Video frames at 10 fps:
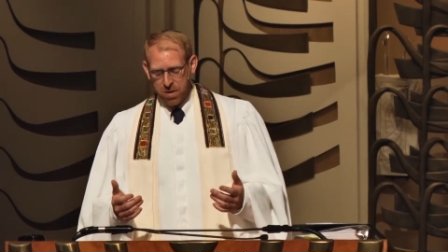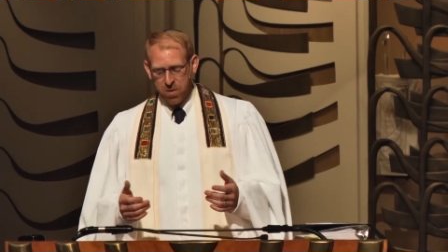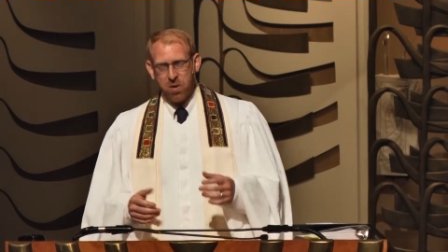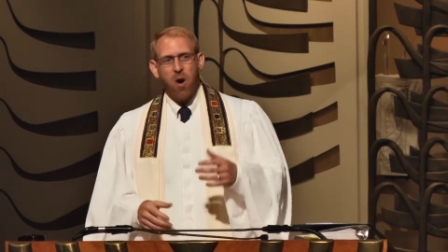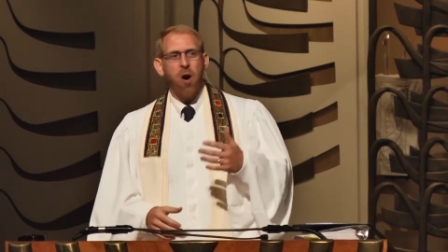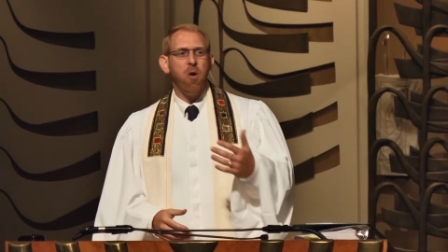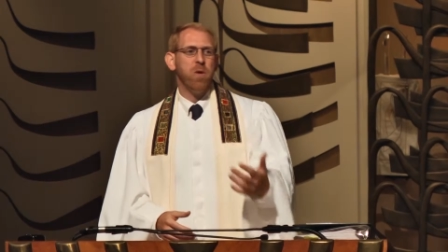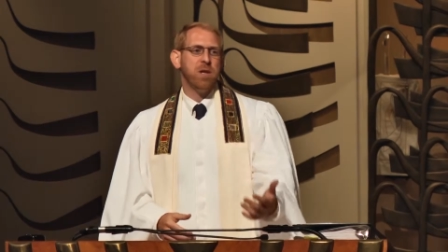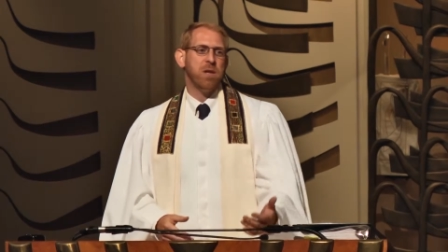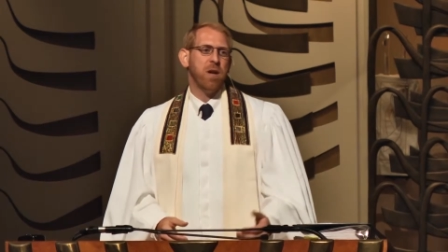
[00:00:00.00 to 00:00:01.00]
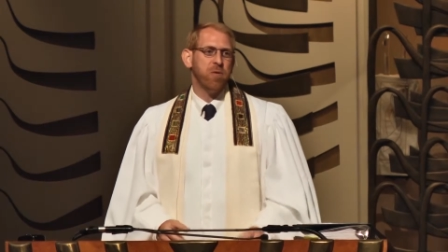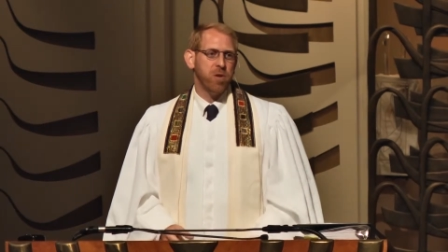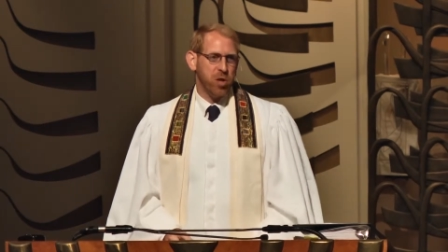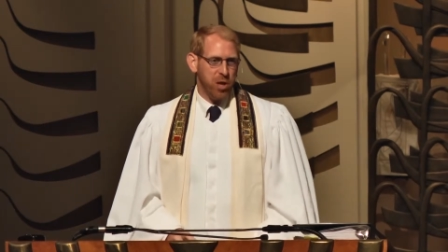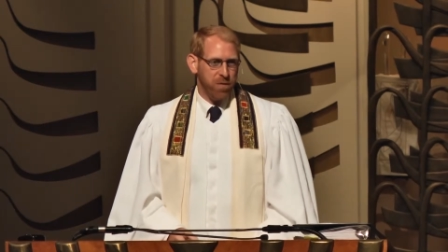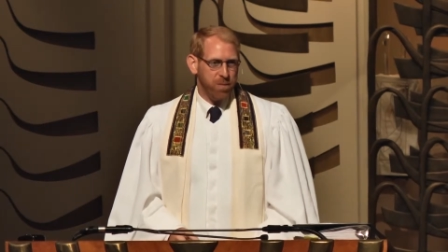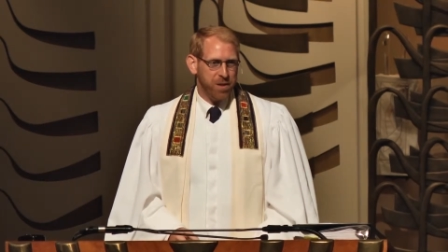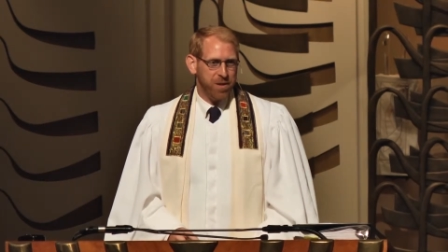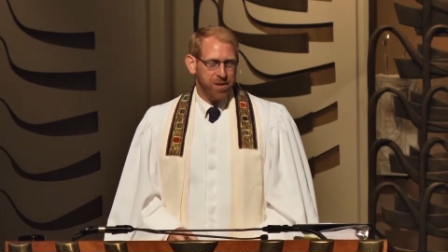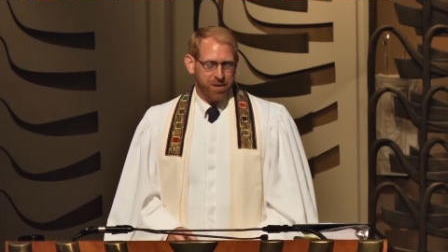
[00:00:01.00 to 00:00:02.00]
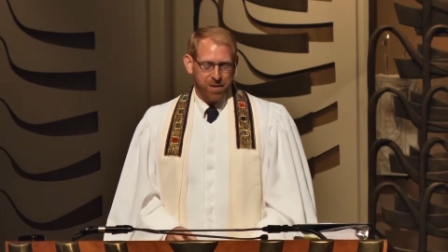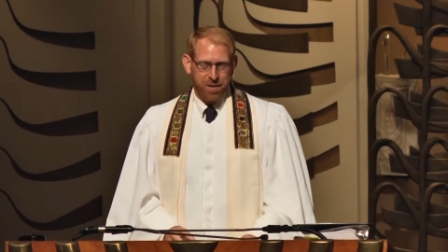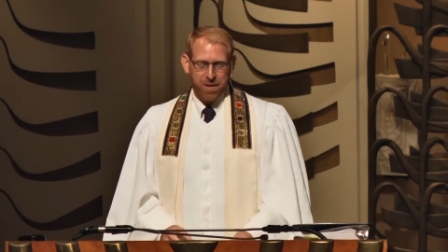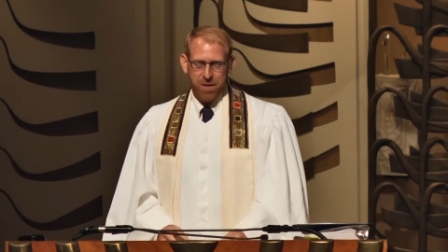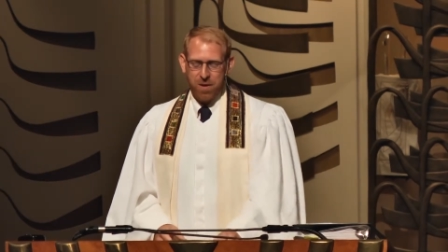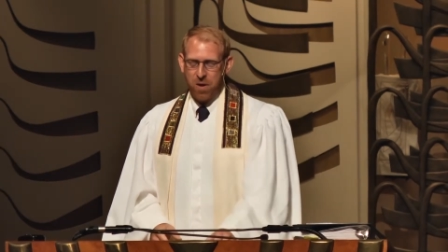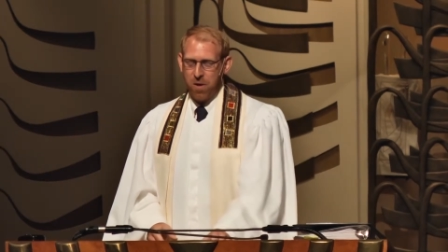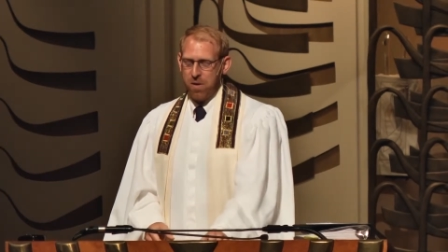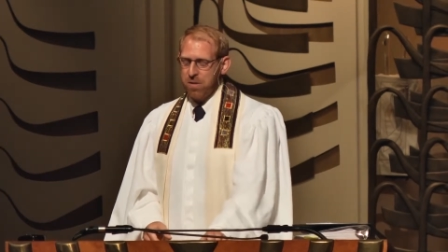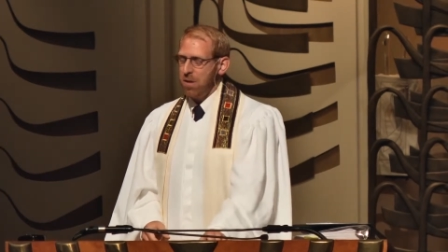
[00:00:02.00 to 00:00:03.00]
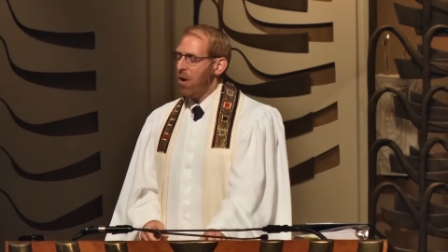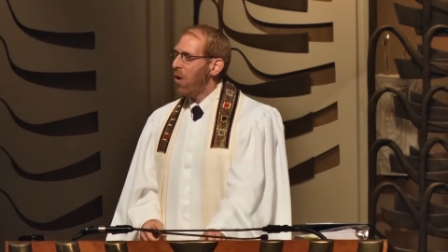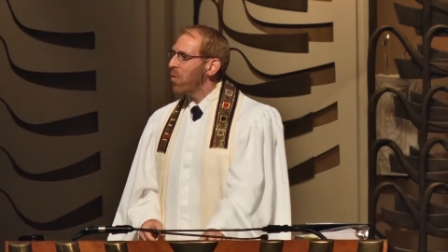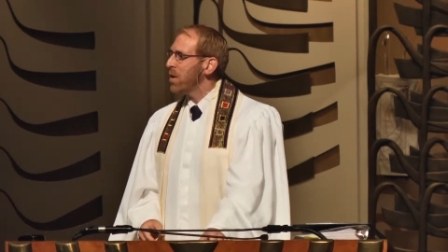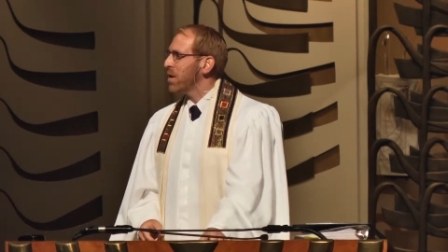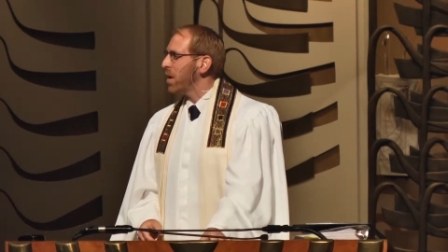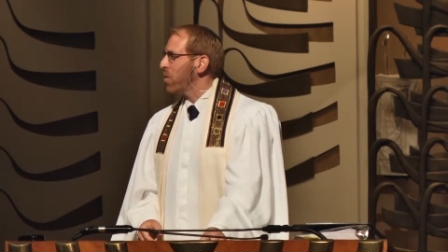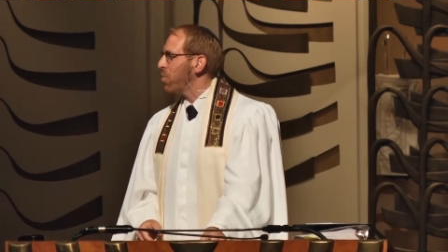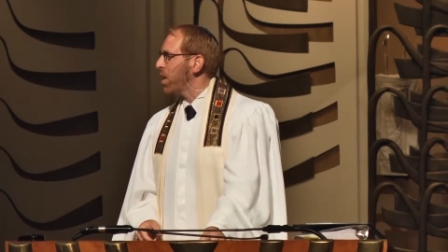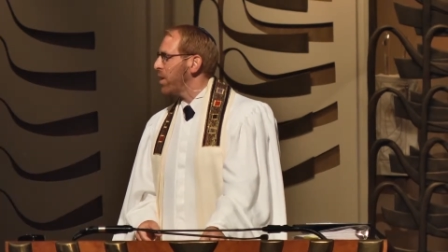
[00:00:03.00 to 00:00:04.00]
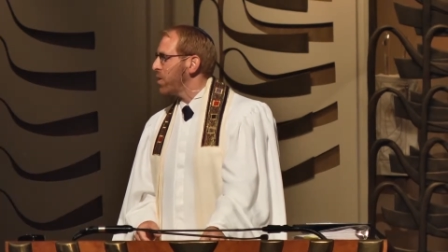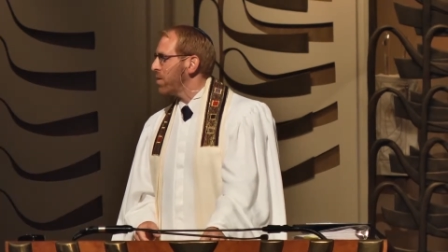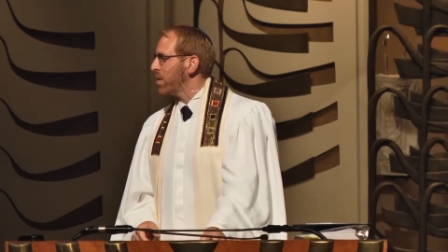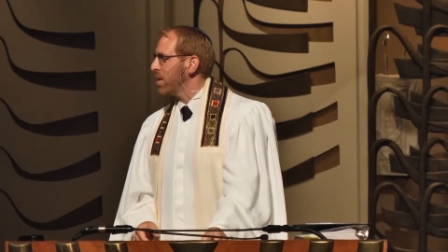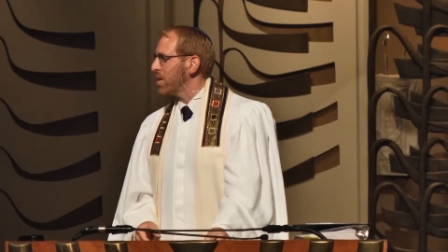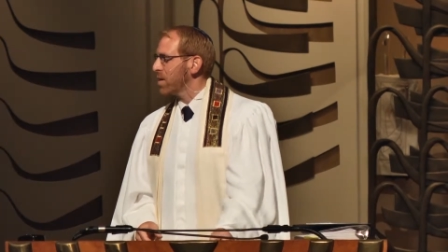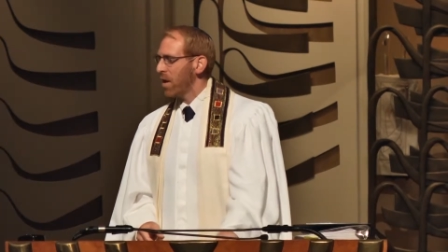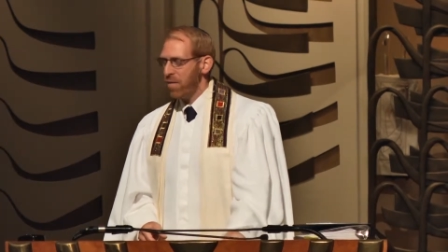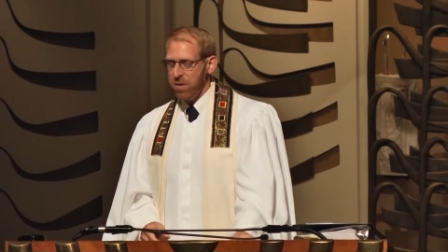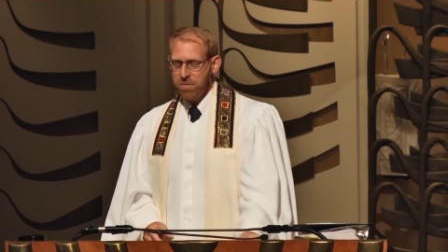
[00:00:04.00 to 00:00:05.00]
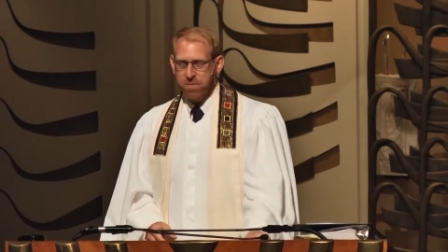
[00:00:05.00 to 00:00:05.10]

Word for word: There's always another achievement, always another pleasure to discover.